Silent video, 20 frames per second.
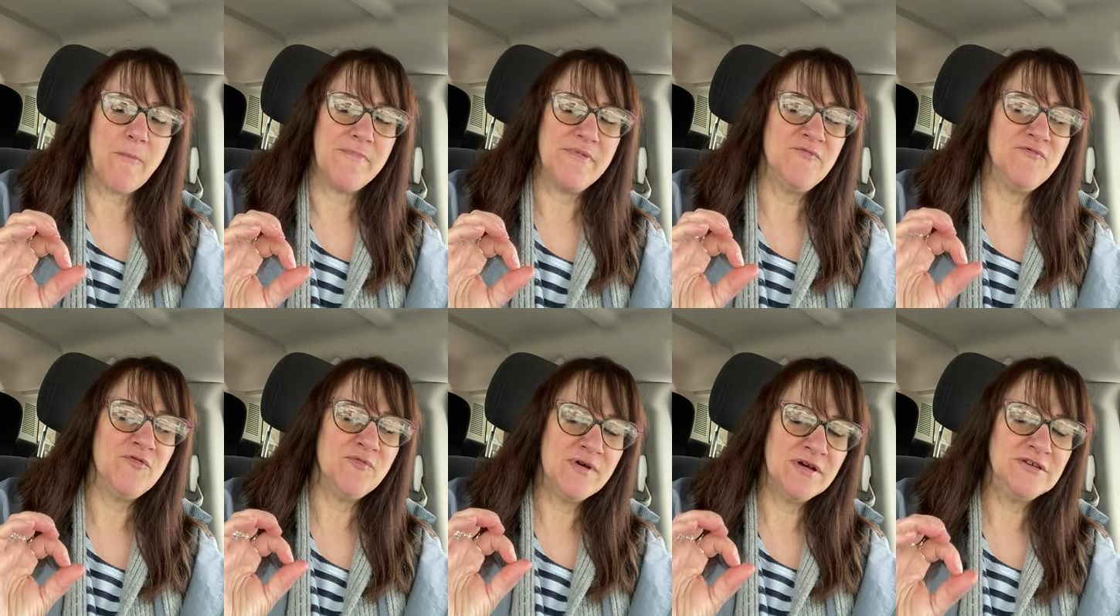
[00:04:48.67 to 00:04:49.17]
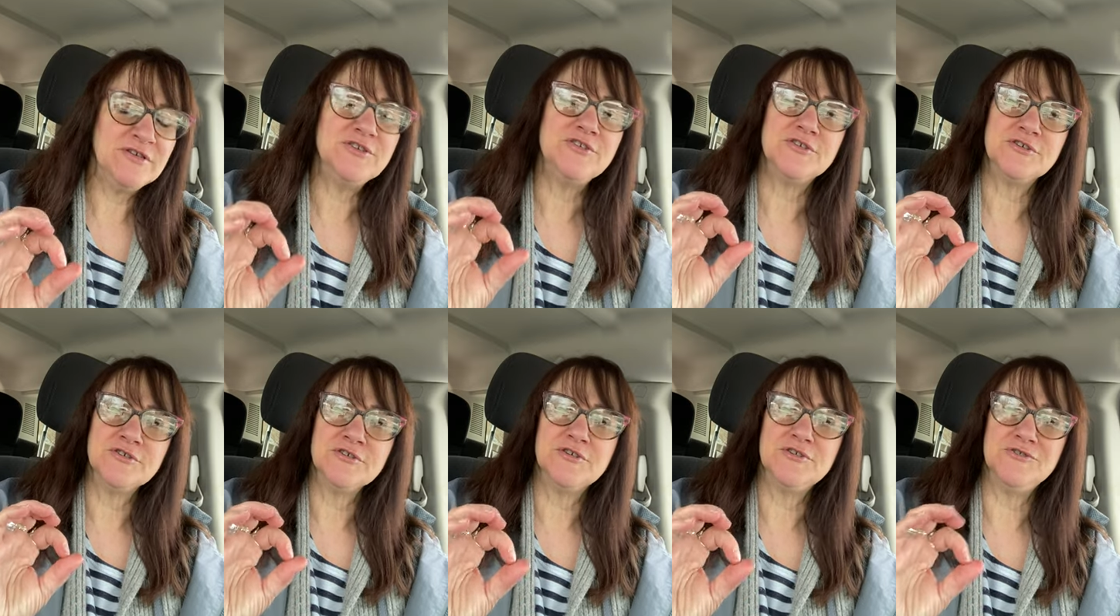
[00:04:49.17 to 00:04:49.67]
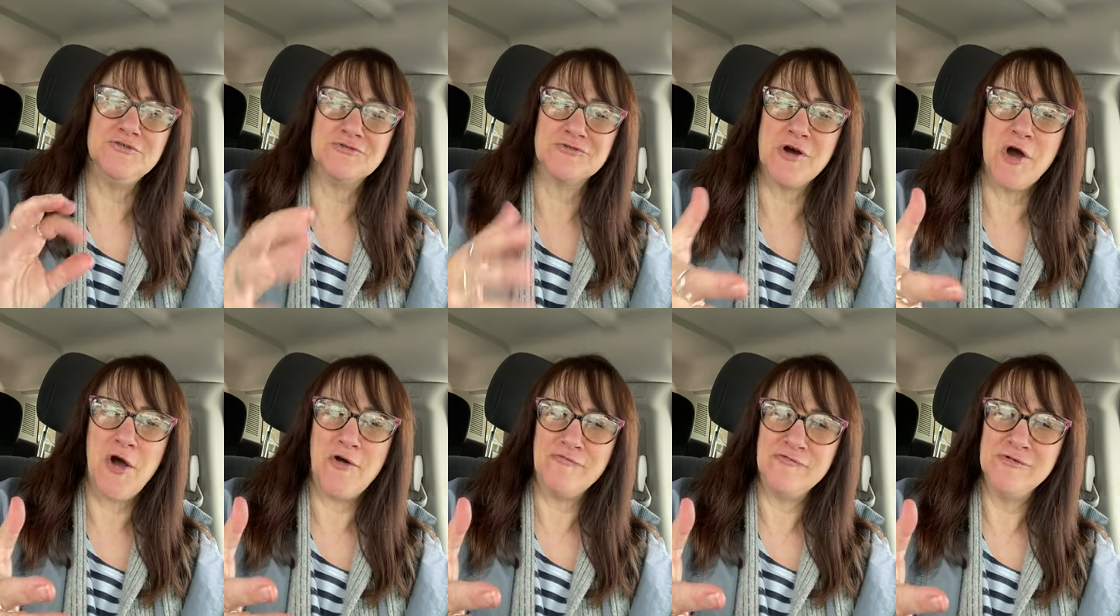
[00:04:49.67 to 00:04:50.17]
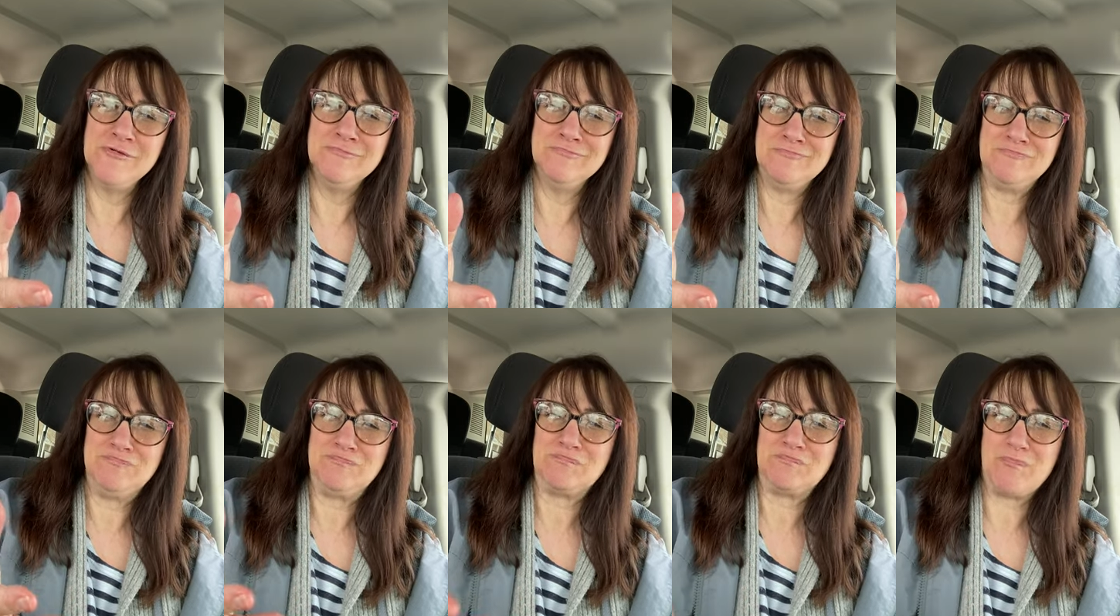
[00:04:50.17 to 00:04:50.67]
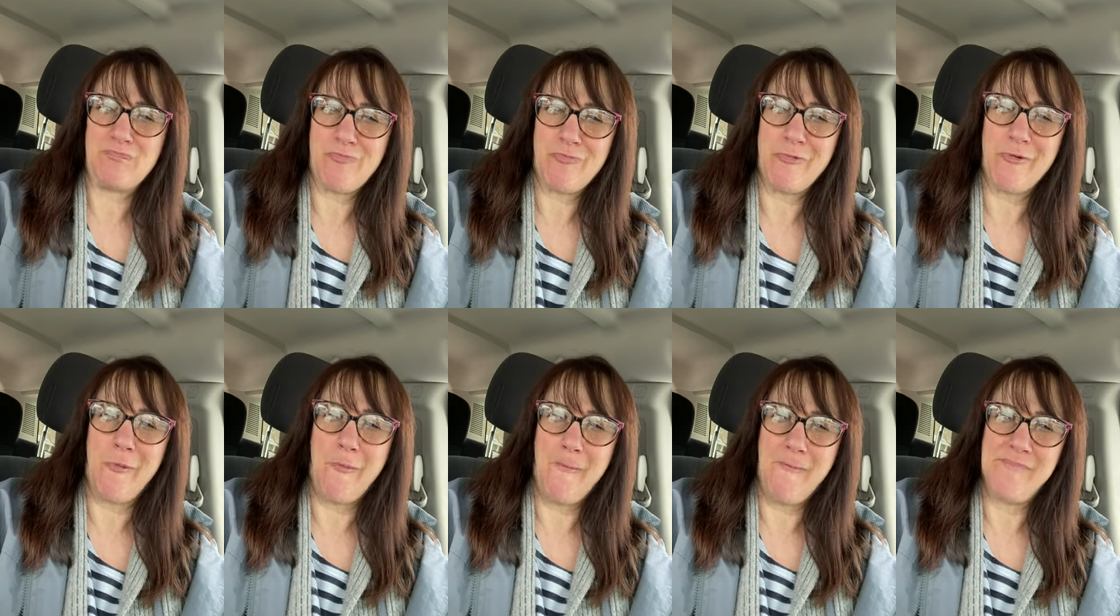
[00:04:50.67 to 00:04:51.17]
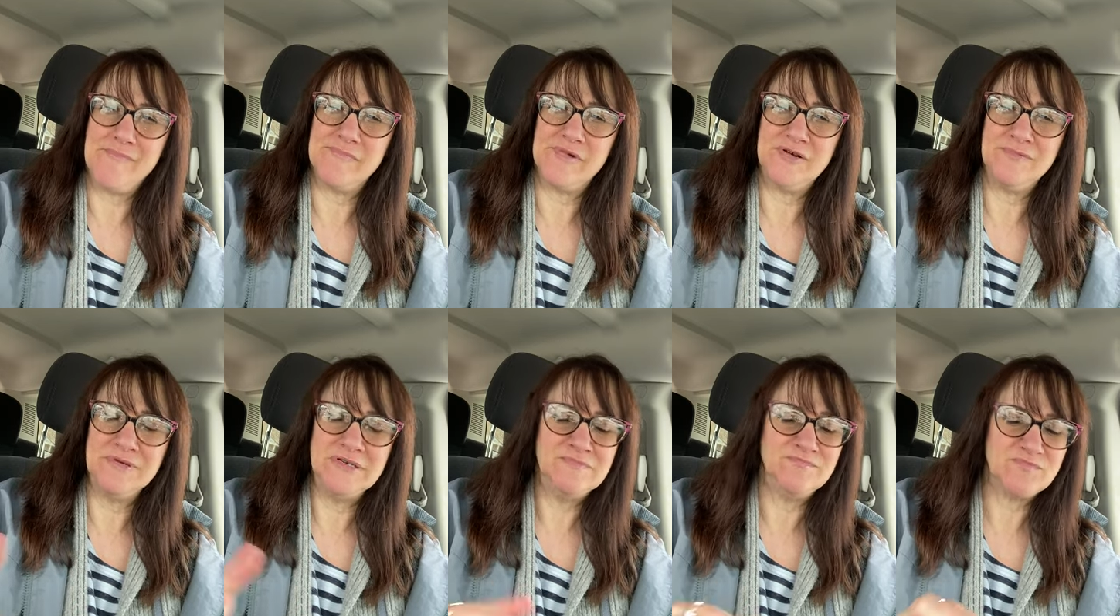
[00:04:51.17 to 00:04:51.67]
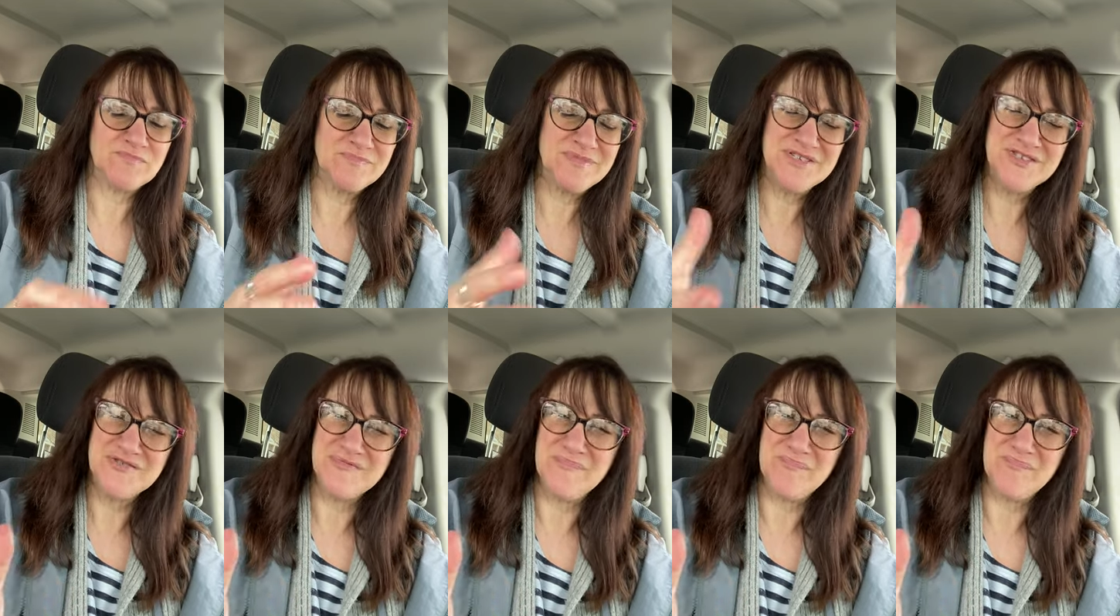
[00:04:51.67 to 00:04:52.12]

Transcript: if you wanted to dunk it in your coffee, maybe, let me,